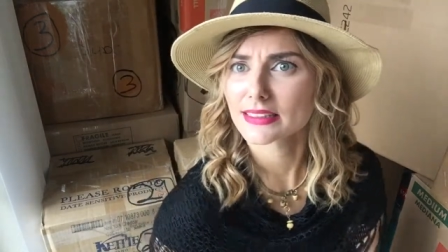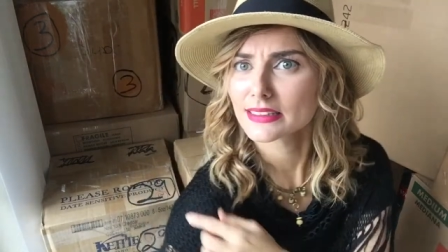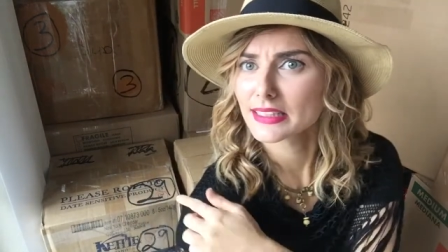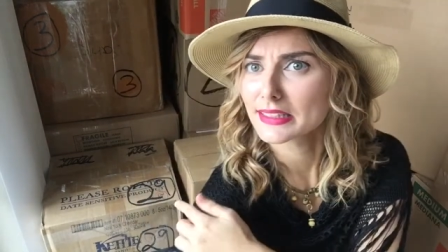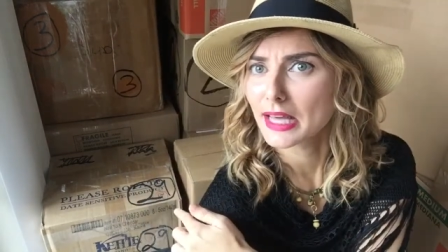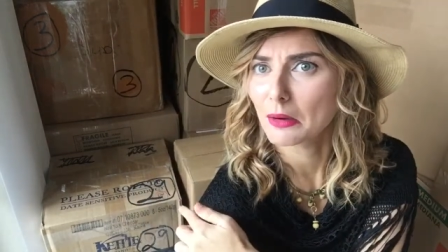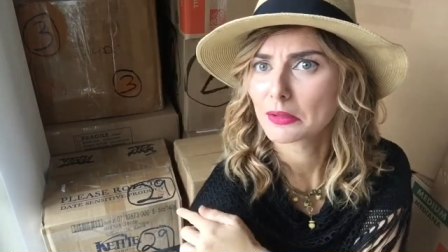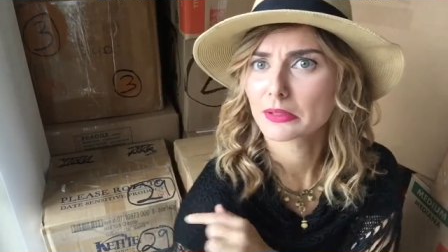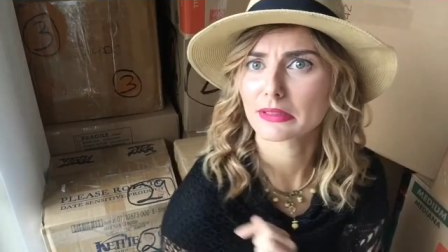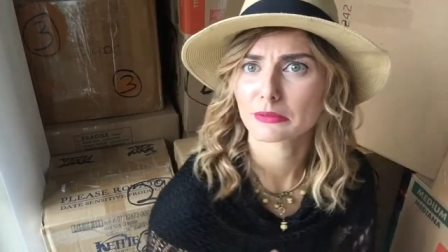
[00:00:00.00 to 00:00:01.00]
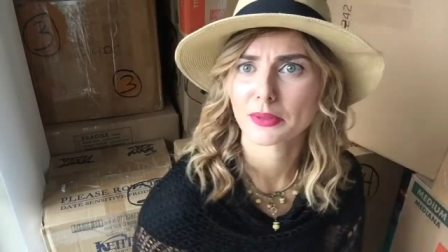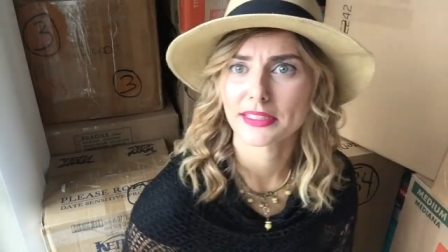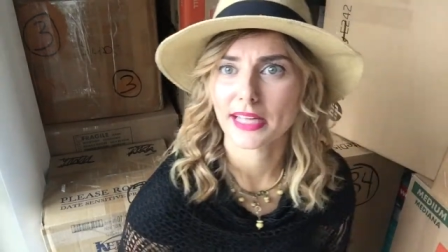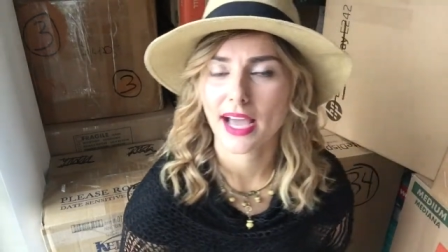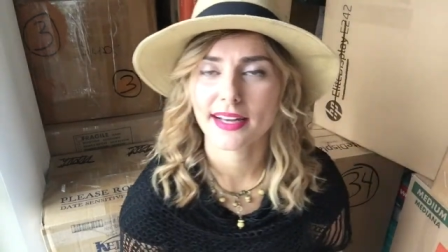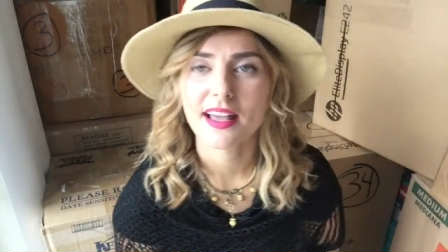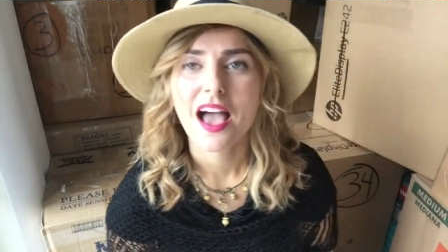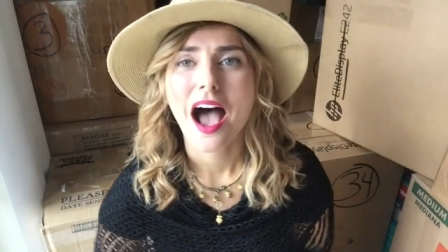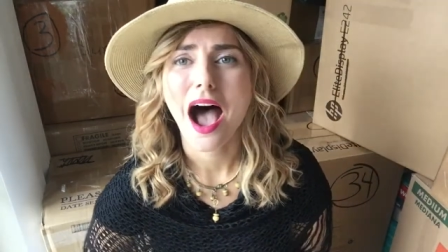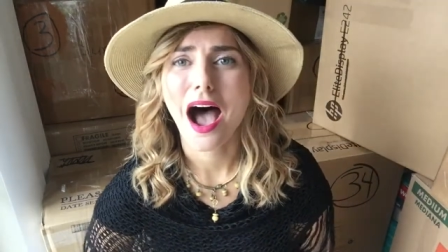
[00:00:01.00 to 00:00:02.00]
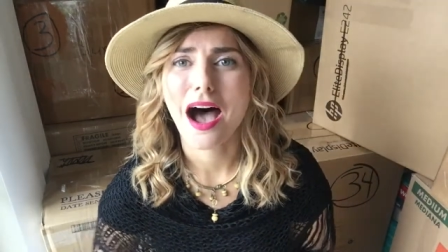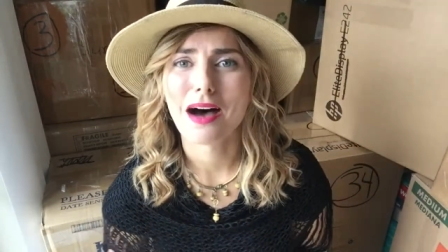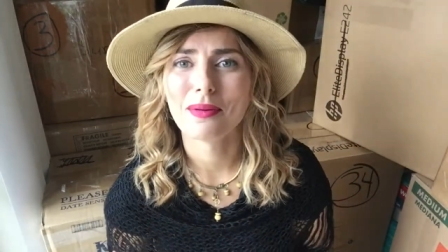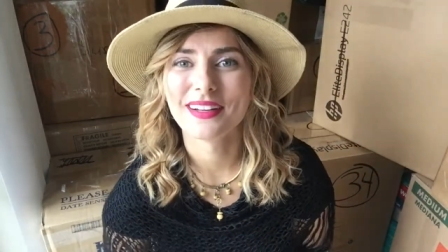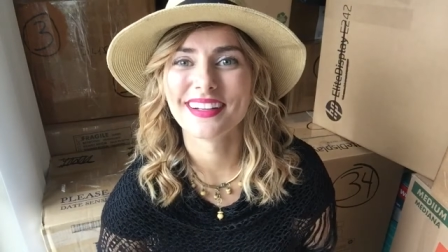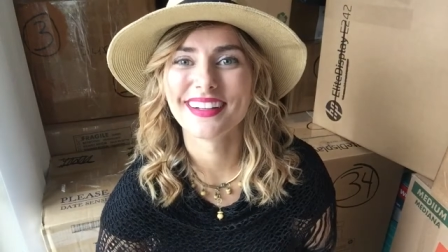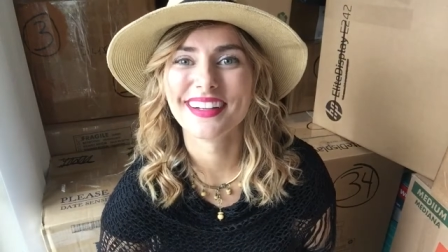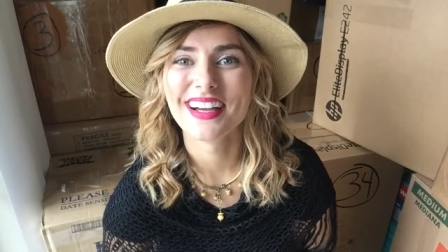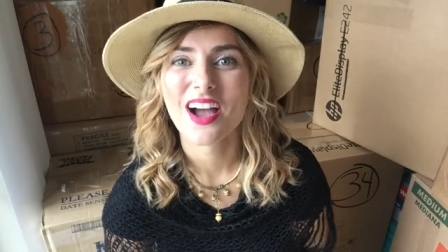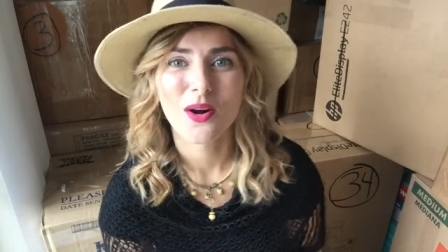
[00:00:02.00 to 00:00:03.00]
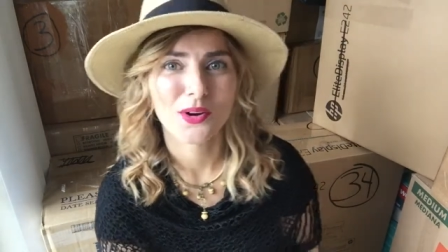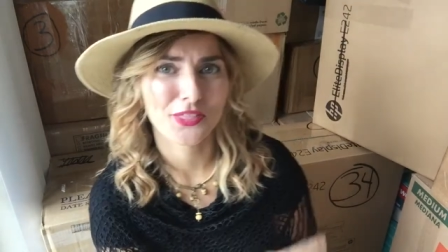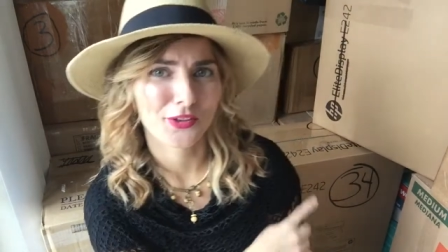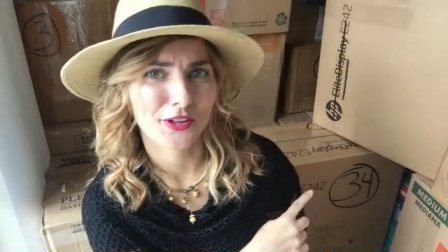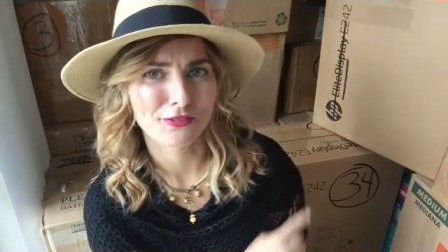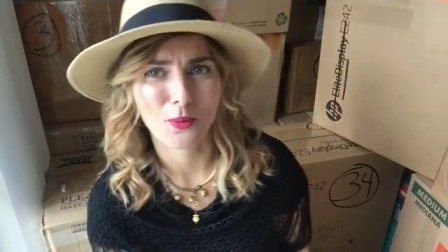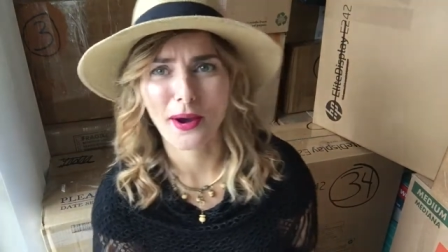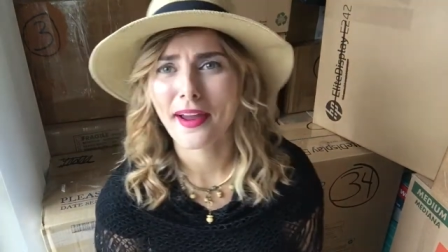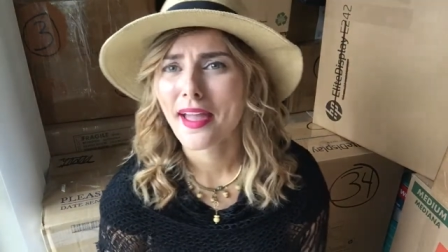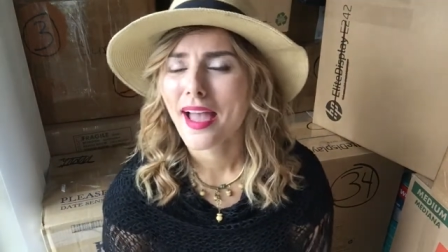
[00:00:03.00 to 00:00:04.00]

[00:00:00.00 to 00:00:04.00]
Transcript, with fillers: like that one, 29 or 34.